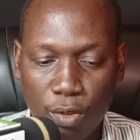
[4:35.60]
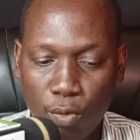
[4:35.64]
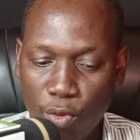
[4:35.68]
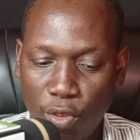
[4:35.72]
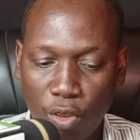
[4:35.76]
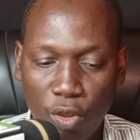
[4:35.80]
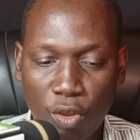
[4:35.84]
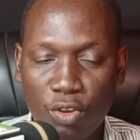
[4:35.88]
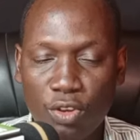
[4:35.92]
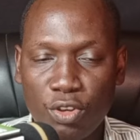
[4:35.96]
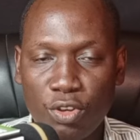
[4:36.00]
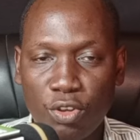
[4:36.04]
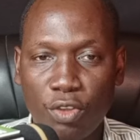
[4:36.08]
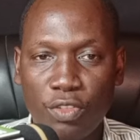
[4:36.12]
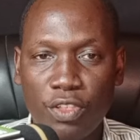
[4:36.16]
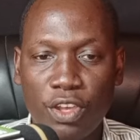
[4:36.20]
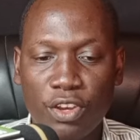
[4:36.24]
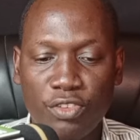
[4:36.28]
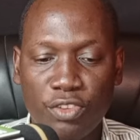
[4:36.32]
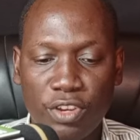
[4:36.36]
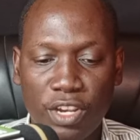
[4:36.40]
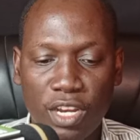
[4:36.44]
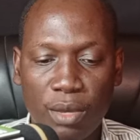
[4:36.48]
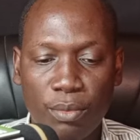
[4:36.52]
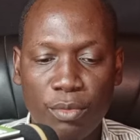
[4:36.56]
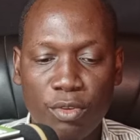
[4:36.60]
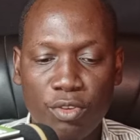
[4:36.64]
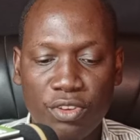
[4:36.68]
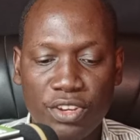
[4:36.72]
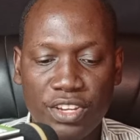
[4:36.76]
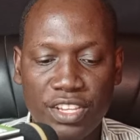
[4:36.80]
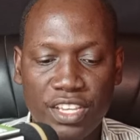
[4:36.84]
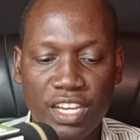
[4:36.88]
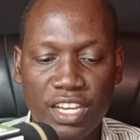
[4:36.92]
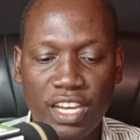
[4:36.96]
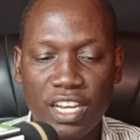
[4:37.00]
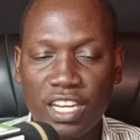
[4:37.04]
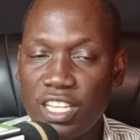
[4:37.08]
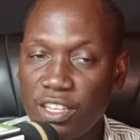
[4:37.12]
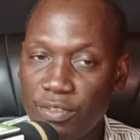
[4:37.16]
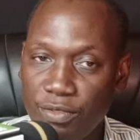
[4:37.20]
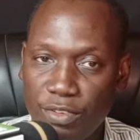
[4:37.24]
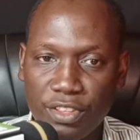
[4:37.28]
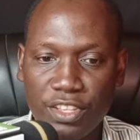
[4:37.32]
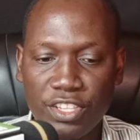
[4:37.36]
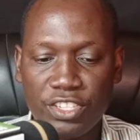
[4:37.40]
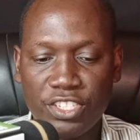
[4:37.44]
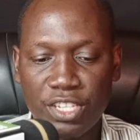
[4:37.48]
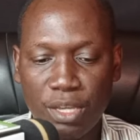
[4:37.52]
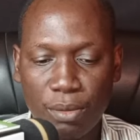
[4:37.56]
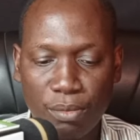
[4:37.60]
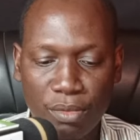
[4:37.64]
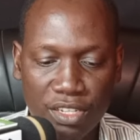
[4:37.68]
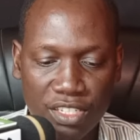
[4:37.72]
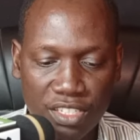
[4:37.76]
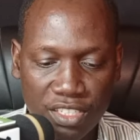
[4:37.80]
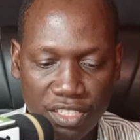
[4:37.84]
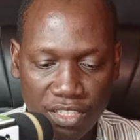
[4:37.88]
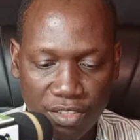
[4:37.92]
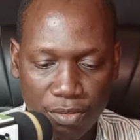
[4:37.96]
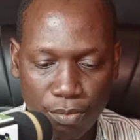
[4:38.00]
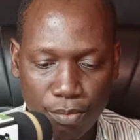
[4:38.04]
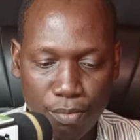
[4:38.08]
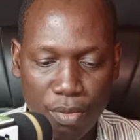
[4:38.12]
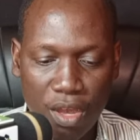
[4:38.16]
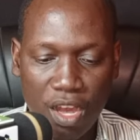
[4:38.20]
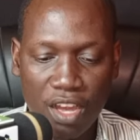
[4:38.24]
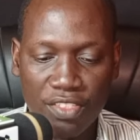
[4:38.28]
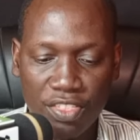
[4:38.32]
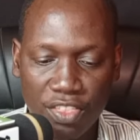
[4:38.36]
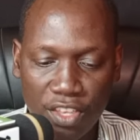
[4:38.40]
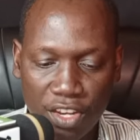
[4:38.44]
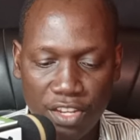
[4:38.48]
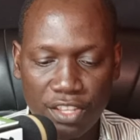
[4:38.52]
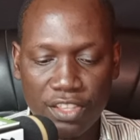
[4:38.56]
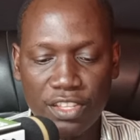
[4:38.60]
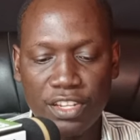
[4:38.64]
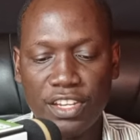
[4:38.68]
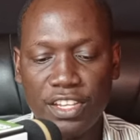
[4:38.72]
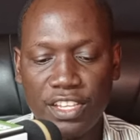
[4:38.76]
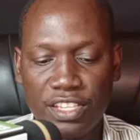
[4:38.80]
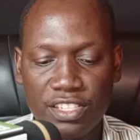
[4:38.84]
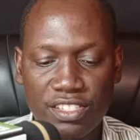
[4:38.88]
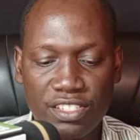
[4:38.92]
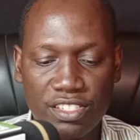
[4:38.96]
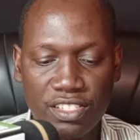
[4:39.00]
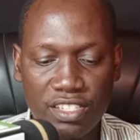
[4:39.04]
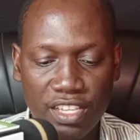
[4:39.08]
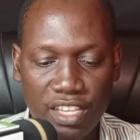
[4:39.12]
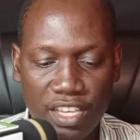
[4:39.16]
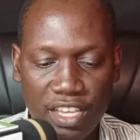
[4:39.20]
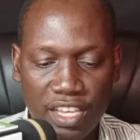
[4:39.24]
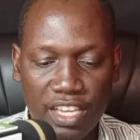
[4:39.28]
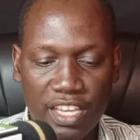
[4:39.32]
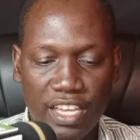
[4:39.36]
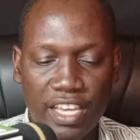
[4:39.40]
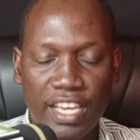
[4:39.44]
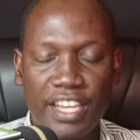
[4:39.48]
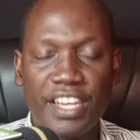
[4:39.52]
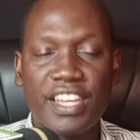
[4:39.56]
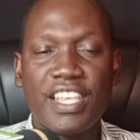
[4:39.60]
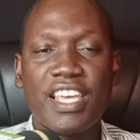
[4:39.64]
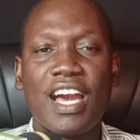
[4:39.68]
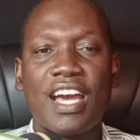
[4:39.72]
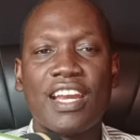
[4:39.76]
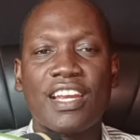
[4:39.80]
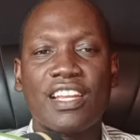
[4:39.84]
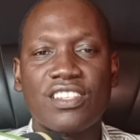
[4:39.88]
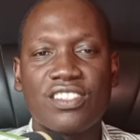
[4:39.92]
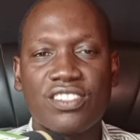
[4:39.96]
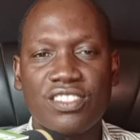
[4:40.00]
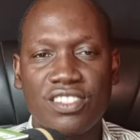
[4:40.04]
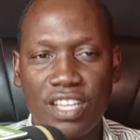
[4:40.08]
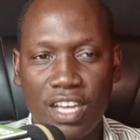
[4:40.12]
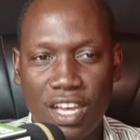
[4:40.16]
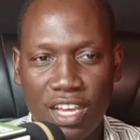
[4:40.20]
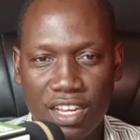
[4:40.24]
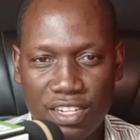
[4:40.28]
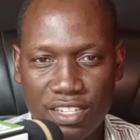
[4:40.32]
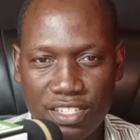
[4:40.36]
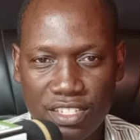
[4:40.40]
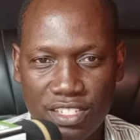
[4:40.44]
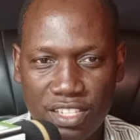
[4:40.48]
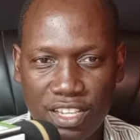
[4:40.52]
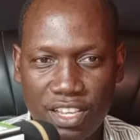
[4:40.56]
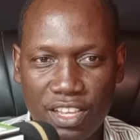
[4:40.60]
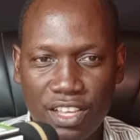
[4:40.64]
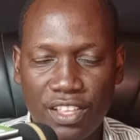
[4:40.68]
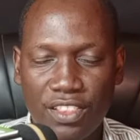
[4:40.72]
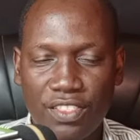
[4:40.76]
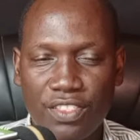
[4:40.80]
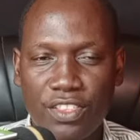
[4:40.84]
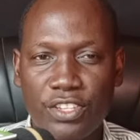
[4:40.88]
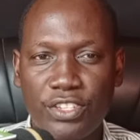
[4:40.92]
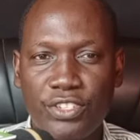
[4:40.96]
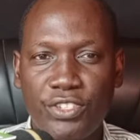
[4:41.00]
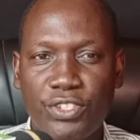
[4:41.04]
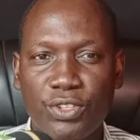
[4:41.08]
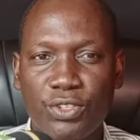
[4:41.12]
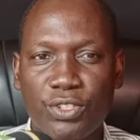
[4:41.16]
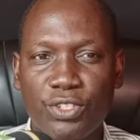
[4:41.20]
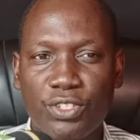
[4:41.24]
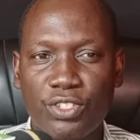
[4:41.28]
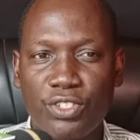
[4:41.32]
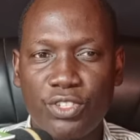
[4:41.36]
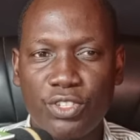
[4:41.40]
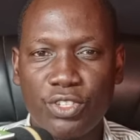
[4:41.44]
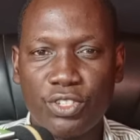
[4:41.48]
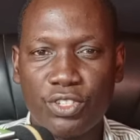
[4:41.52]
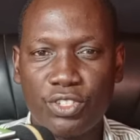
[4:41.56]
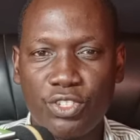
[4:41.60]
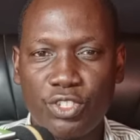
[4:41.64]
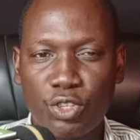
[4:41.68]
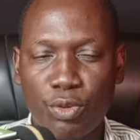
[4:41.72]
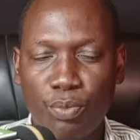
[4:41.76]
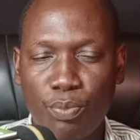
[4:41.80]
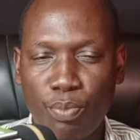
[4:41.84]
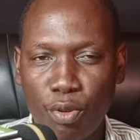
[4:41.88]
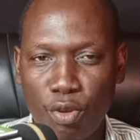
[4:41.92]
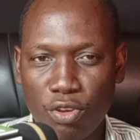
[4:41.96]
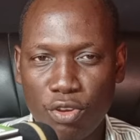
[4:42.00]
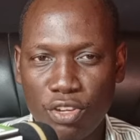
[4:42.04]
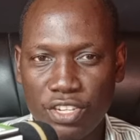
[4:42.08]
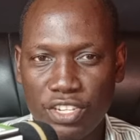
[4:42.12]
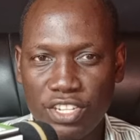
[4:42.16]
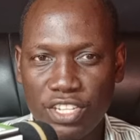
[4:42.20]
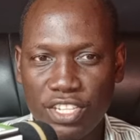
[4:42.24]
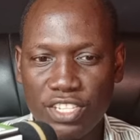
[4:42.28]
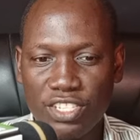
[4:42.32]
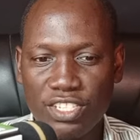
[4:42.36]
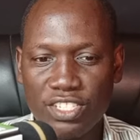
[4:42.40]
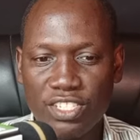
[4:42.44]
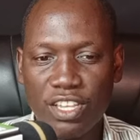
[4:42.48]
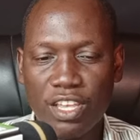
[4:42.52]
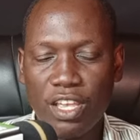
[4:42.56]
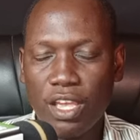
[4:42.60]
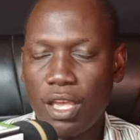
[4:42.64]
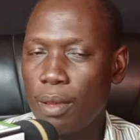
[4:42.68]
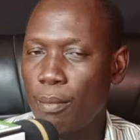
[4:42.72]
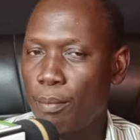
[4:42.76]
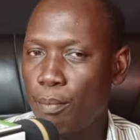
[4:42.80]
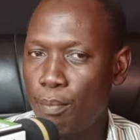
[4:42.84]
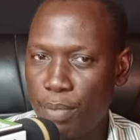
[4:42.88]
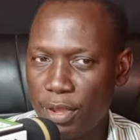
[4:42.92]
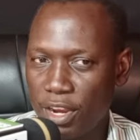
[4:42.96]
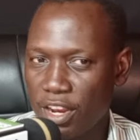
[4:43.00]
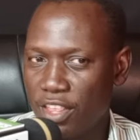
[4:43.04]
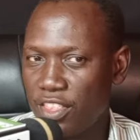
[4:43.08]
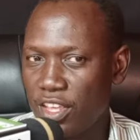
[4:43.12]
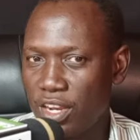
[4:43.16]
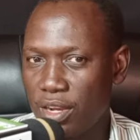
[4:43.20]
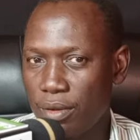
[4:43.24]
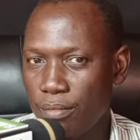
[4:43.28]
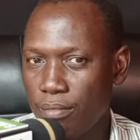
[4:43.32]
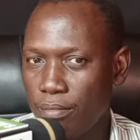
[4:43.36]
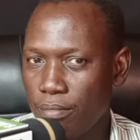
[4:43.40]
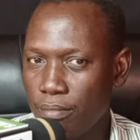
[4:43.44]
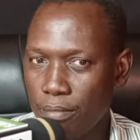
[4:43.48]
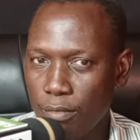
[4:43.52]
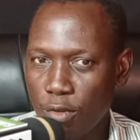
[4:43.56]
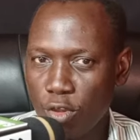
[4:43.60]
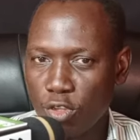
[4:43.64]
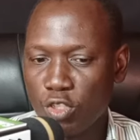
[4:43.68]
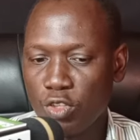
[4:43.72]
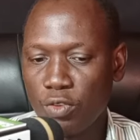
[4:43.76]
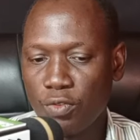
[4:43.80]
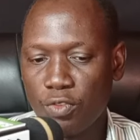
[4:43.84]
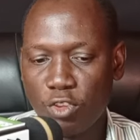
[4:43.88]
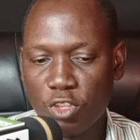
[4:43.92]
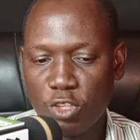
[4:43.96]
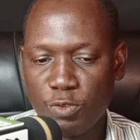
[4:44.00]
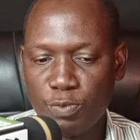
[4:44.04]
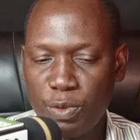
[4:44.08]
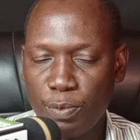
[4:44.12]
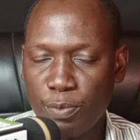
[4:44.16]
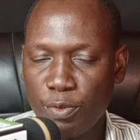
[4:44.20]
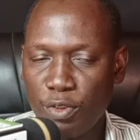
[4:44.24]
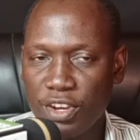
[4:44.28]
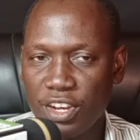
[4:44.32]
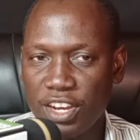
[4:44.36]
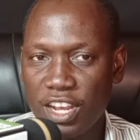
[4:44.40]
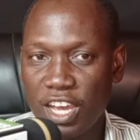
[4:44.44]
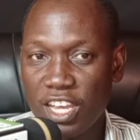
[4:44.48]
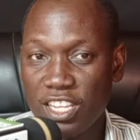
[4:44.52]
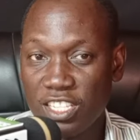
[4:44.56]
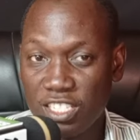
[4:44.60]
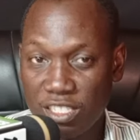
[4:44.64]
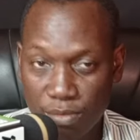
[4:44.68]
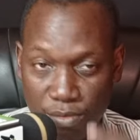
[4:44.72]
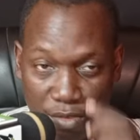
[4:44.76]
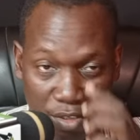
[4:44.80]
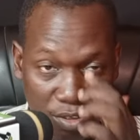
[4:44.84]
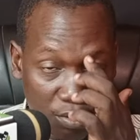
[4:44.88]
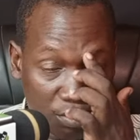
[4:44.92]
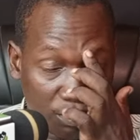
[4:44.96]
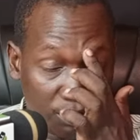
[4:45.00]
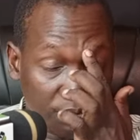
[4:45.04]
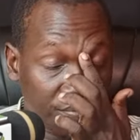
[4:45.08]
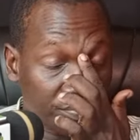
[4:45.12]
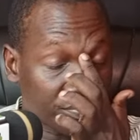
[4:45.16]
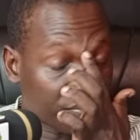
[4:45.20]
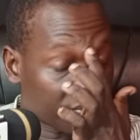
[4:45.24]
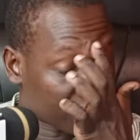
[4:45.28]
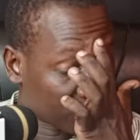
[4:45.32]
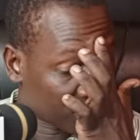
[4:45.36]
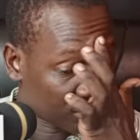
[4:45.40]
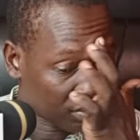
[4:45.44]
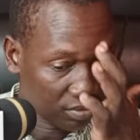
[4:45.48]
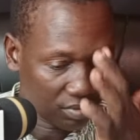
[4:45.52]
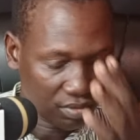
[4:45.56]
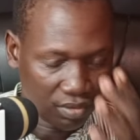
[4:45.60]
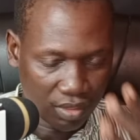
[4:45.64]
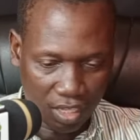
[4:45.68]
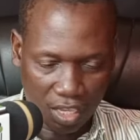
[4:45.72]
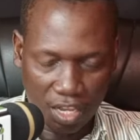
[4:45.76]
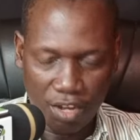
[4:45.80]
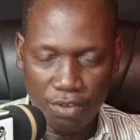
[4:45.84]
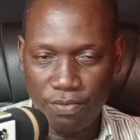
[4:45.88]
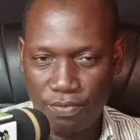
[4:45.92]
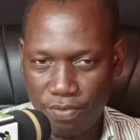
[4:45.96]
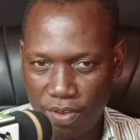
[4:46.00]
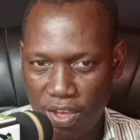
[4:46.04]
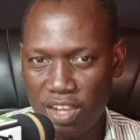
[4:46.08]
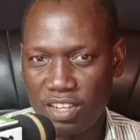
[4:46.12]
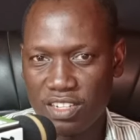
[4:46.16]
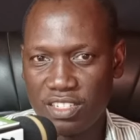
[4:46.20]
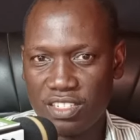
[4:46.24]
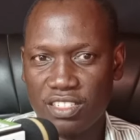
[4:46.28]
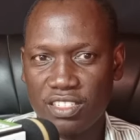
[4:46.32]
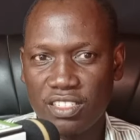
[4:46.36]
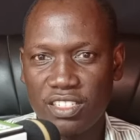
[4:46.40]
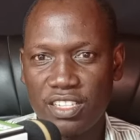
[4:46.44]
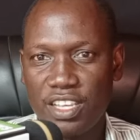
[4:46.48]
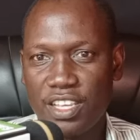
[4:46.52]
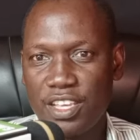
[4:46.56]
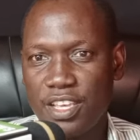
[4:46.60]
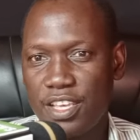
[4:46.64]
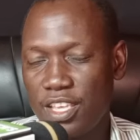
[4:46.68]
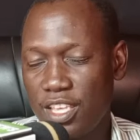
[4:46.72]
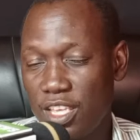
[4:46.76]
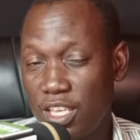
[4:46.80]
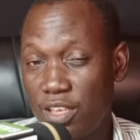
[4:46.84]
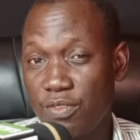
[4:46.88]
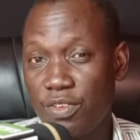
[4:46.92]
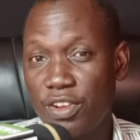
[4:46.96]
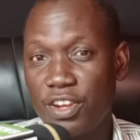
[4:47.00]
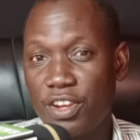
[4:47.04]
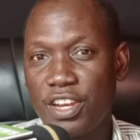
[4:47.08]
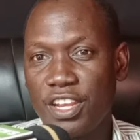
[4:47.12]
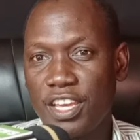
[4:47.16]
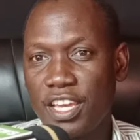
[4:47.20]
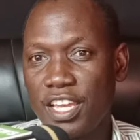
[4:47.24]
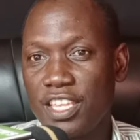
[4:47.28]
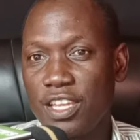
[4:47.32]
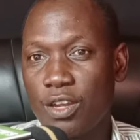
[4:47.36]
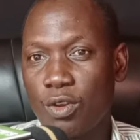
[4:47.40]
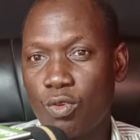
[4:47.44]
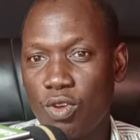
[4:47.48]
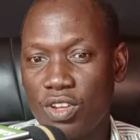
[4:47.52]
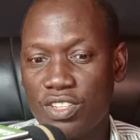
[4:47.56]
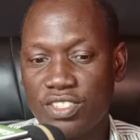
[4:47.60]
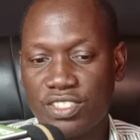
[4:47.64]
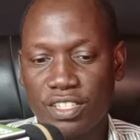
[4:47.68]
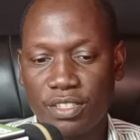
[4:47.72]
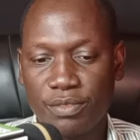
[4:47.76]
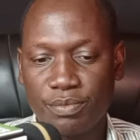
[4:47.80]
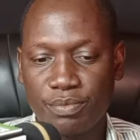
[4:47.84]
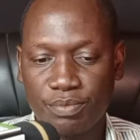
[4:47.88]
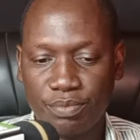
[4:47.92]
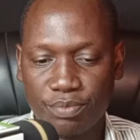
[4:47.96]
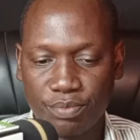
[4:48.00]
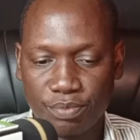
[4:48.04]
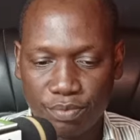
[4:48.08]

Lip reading: We all know that Raila Amolo Odinga lived in the Germany back then in the days, and he understands the geopolitics better than most of those people in Azimio. In fact, even in Kenya Kwanza.